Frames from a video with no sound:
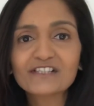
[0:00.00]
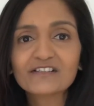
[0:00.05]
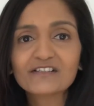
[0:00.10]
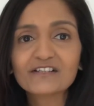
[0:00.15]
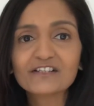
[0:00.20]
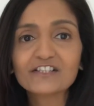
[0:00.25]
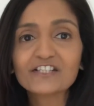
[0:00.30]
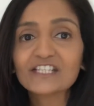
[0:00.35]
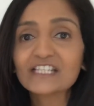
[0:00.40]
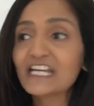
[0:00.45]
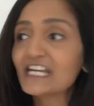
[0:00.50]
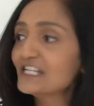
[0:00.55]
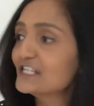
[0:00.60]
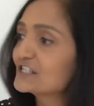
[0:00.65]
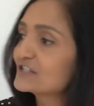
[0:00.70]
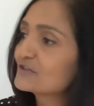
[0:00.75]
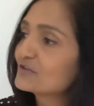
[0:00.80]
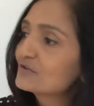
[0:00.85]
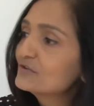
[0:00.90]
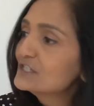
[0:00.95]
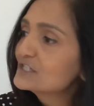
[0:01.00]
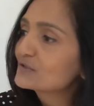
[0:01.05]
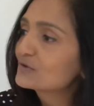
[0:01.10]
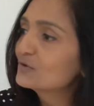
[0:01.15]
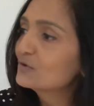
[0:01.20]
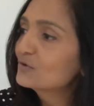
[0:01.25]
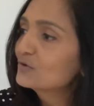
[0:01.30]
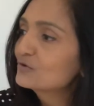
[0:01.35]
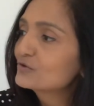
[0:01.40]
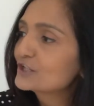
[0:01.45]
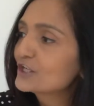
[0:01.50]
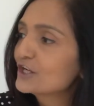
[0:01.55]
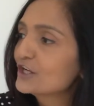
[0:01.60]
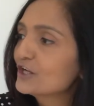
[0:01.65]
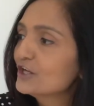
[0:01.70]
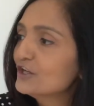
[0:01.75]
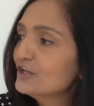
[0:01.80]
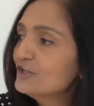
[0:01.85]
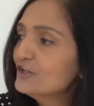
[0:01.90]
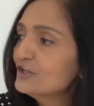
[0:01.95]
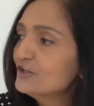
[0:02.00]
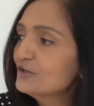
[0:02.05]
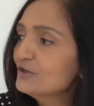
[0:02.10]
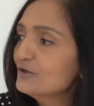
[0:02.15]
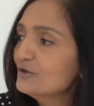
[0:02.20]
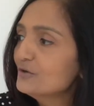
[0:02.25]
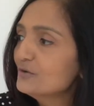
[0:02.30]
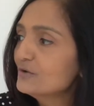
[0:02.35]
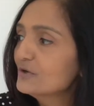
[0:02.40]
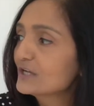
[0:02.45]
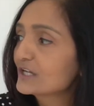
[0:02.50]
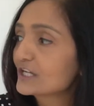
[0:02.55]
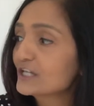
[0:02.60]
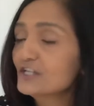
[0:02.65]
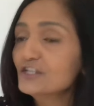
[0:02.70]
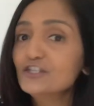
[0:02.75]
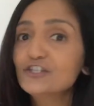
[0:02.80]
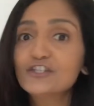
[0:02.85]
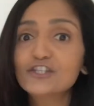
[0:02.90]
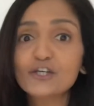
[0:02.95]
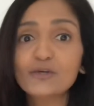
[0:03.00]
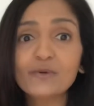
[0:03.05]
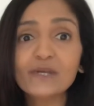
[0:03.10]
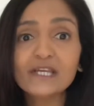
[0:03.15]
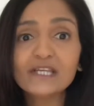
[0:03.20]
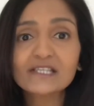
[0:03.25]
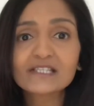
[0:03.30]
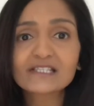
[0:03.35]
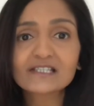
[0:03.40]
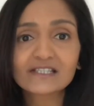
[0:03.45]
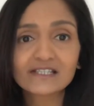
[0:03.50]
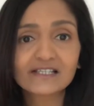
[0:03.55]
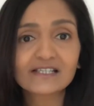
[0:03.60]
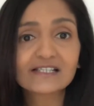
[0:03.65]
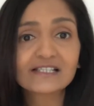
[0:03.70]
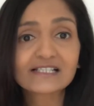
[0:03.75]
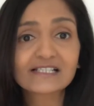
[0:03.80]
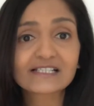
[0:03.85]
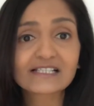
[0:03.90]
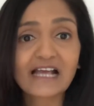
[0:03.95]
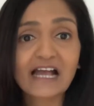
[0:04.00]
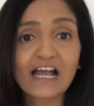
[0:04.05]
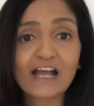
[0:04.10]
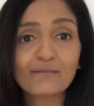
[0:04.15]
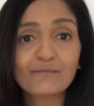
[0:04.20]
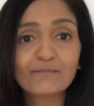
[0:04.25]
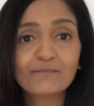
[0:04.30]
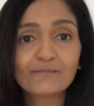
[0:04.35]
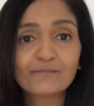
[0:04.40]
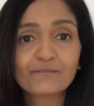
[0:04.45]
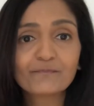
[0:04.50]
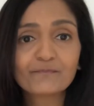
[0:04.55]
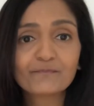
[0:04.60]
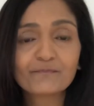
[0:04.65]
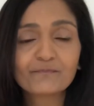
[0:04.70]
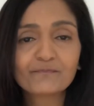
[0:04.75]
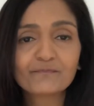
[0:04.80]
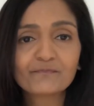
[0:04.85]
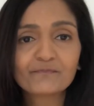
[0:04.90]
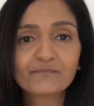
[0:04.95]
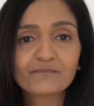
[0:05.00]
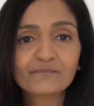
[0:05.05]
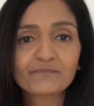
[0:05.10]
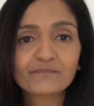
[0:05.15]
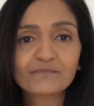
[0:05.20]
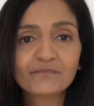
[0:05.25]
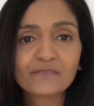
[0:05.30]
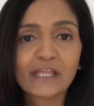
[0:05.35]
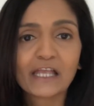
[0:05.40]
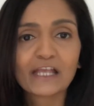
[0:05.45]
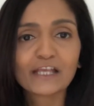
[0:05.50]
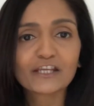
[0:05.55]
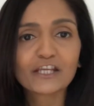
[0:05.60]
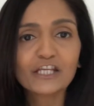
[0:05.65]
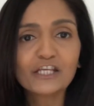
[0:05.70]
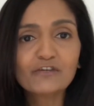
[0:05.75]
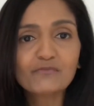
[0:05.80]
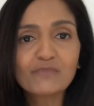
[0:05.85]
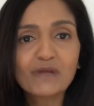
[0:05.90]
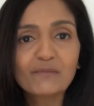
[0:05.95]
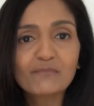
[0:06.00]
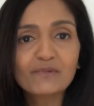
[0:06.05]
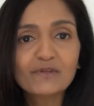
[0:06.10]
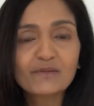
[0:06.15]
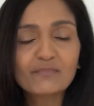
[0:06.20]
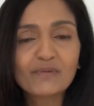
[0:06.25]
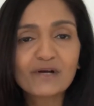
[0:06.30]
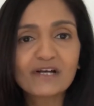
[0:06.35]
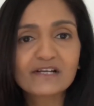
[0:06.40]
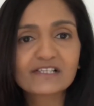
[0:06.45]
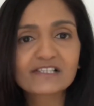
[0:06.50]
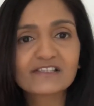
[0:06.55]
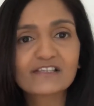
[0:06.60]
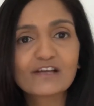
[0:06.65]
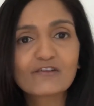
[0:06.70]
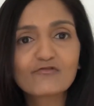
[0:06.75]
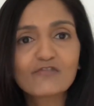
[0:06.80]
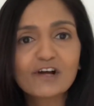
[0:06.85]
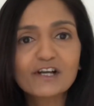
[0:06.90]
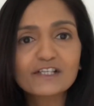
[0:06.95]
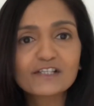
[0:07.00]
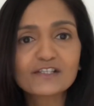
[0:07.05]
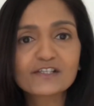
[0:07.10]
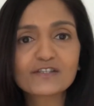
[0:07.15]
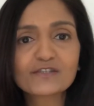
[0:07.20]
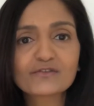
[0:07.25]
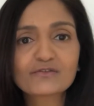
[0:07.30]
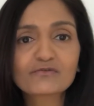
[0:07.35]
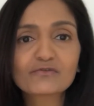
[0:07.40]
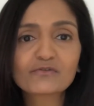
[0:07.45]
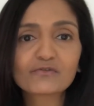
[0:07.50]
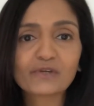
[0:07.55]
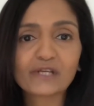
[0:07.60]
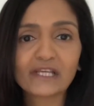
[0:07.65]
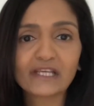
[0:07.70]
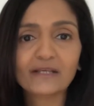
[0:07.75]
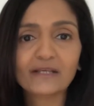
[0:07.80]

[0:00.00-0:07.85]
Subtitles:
Today's story is called You Can Do It, Sam. Can you remember the person that writes the story?